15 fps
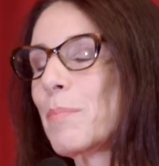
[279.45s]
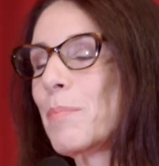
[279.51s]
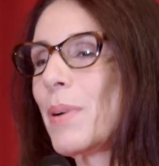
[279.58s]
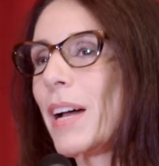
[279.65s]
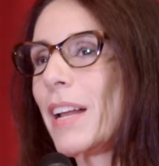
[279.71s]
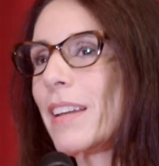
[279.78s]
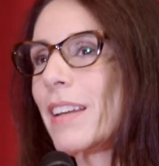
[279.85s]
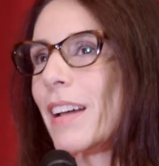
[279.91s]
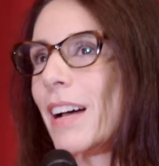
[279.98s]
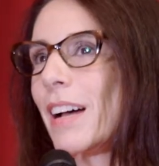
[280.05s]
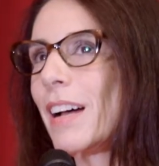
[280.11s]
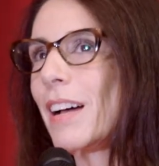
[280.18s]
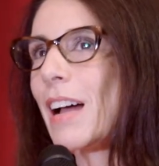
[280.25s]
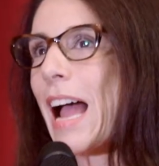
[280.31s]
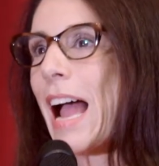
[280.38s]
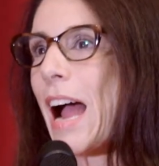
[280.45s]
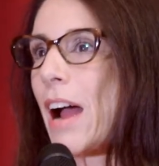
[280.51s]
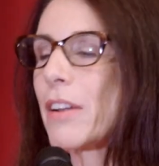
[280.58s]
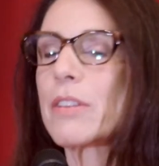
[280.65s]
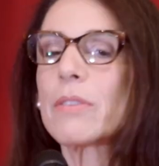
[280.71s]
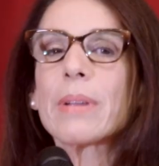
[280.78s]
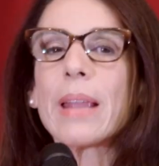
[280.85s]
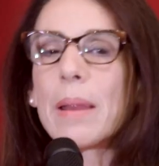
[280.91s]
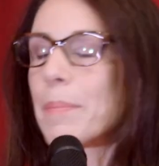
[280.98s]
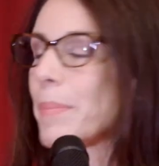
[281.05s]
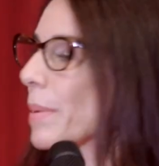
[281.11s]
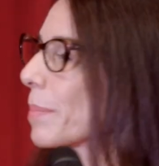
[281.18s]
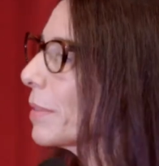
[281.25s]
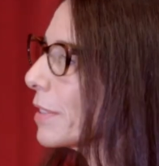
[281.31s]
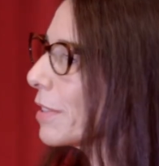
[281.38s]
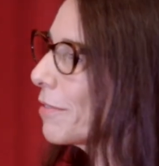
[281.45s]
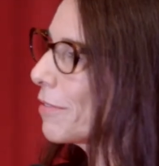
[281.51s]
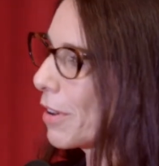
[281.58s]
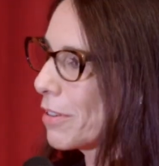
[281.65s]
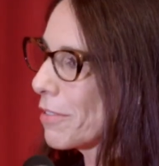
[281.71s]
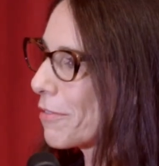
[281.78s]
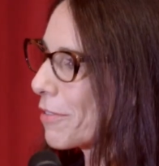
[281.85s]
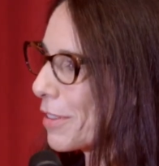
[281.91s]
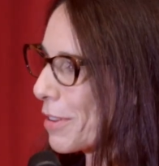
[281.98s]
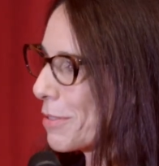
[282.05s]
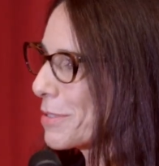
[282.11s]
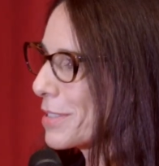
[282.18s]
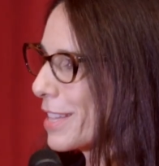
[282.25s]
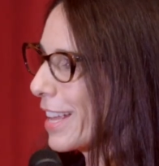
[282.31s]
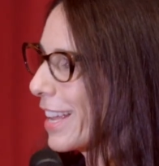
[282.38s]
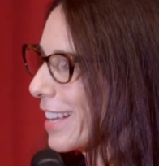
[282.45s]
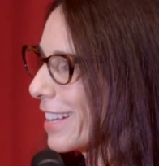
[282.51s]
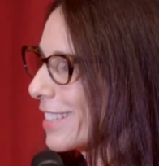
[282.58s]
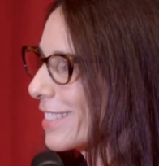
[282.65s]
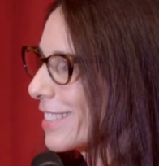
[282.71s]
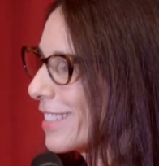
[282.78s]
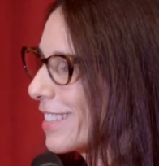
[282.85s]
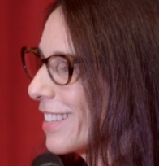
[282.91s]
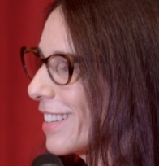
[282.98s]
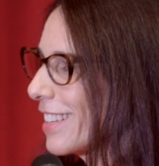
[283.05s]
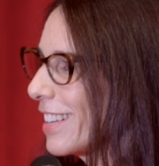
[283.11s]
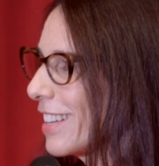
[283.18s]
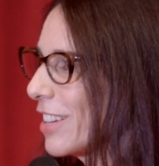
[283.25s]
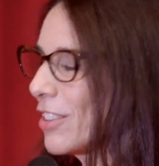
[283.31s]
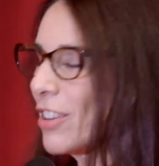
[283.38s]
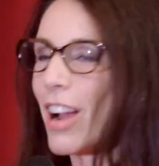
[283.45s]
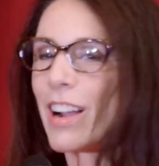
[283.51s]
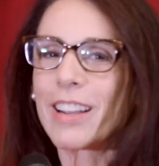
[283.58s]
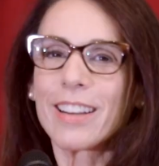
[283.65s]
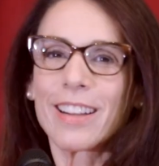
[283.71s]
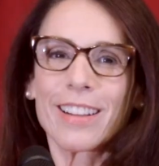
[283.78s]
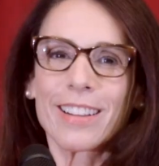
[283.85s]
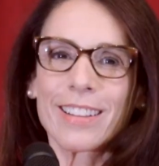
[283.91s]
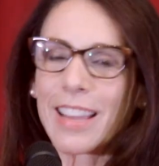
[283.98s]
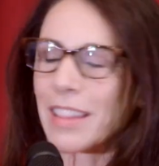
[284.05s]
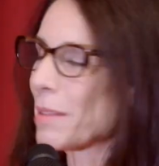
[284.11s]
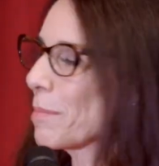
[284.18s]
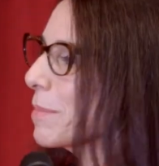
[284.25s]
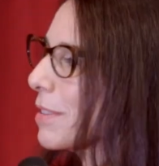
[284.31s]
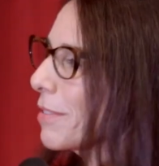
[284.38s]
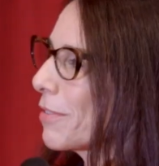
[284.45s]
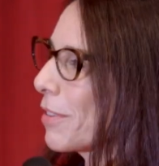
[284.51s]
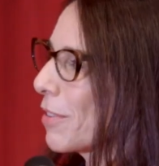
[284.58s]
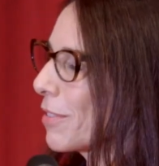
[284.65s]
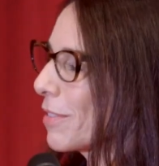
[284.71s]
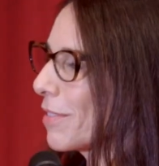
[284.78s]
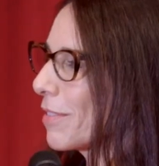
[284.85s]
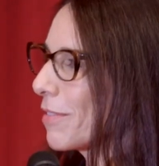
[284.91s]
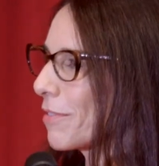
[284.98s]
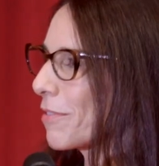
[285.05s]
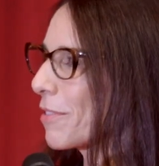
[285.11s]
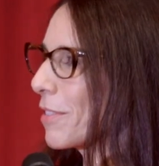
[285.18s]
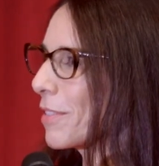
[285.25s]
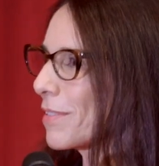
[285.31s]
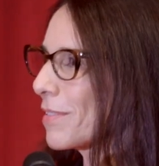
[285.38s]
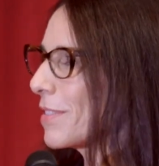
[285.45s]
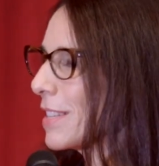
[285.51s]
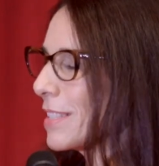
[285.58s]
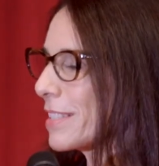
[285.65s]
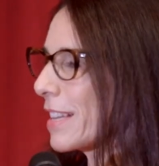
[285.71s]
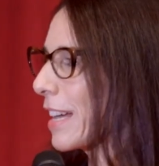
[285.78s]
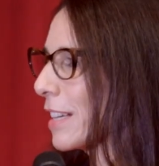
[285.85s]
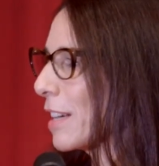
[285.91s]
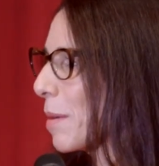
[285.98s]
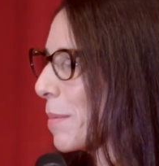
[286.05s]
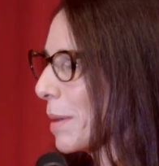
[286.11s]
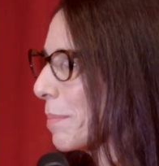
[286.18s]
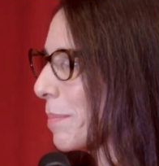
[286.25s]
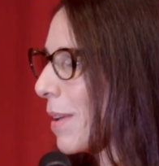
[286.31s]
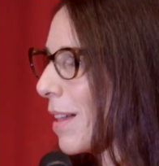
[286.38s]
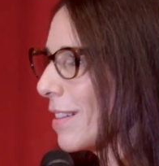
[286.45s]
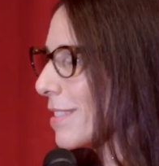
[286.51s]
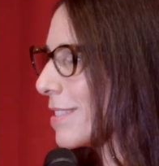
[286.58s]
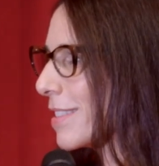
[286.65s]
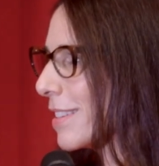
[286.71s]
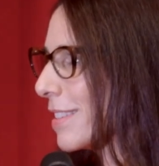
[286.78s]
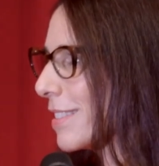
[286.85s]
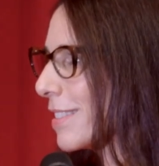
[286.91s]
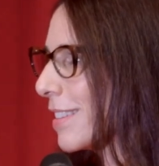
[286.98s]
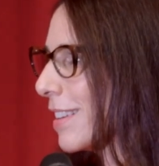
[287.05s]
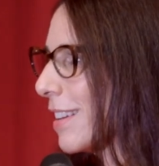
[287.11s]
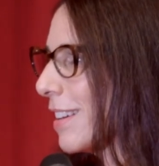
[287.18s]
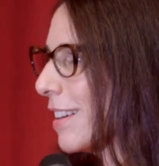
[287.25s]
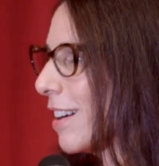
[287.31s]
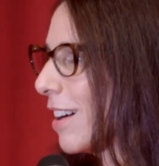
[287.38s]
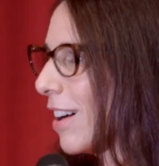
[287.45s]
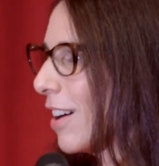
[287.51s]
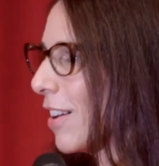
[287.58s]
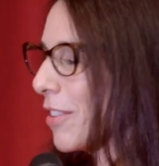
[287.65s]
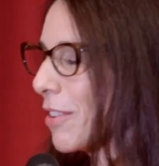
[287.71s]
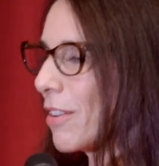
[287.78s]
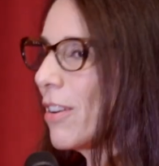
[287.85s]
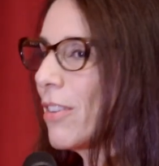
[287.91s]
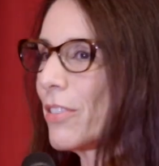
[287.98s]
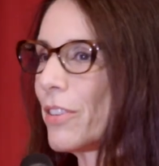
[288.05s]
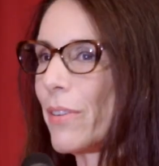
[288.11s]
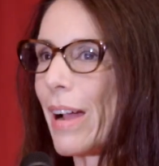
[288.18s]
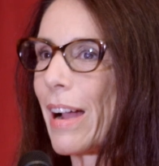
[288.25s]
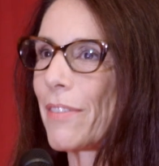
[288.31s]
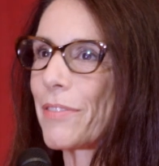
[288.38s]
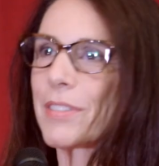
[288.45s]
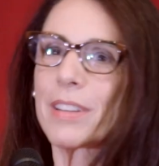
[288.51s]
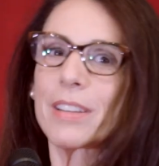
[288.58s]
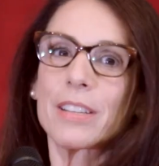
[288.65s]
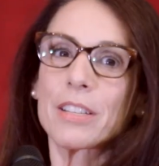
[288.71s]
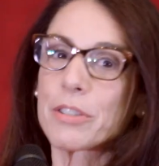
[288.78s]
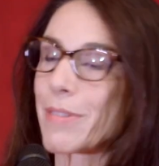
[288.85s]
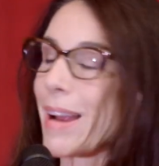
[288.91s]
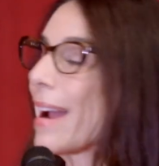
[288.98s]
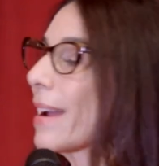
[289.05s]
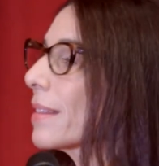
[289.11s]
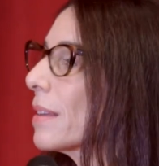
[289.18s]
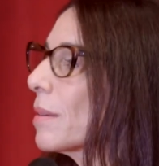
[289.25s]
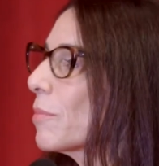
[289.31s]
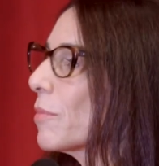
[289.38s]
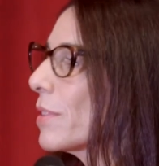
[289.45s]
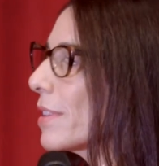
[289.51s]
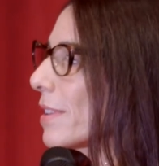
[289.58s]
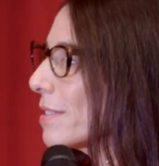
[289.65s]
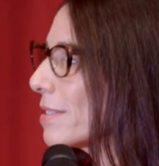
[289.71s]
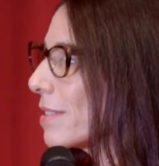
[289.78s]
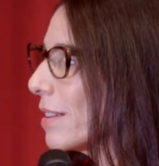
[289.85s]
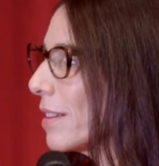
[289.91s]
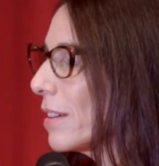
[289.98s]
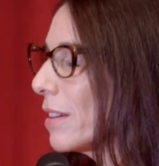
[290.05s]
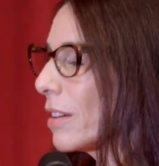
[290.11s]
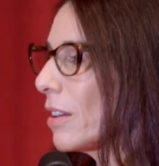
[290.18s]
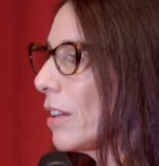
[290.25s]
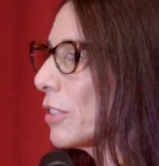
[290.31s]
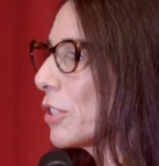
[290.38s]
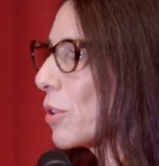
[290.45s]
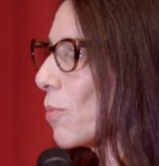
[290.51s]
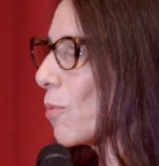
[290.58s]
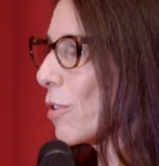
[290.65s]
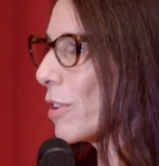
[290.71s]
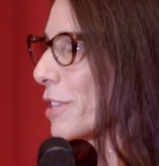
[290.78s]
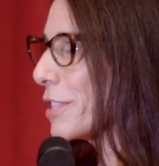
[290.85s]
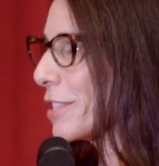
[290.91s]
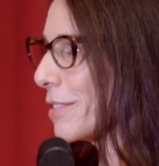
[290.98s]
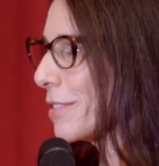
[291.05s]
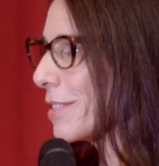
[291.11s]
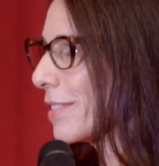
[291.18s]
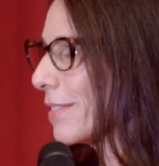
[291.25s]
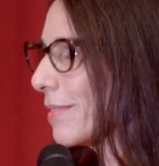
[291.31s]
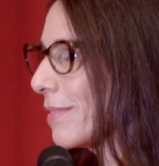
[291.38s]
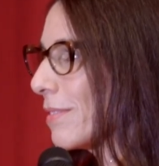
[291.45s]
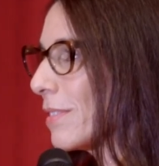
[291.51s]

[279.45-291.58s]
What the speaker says: But how do you get people to vote for those things? You're not going to get them to vote for these economic policies on their own. You have to distract them with these culture war issues.